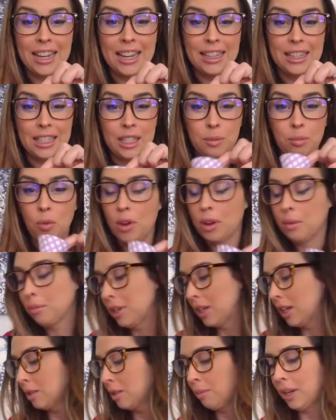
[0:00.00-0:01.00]
at this point
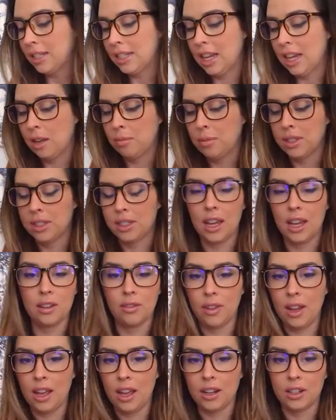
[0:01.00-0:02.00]
because my tape is kind
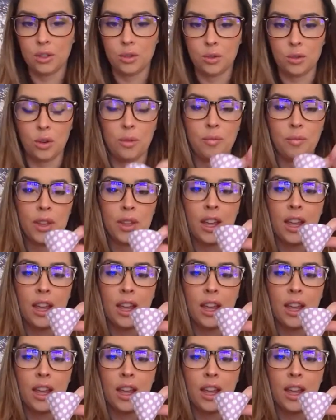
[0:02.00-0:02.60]
of out of control.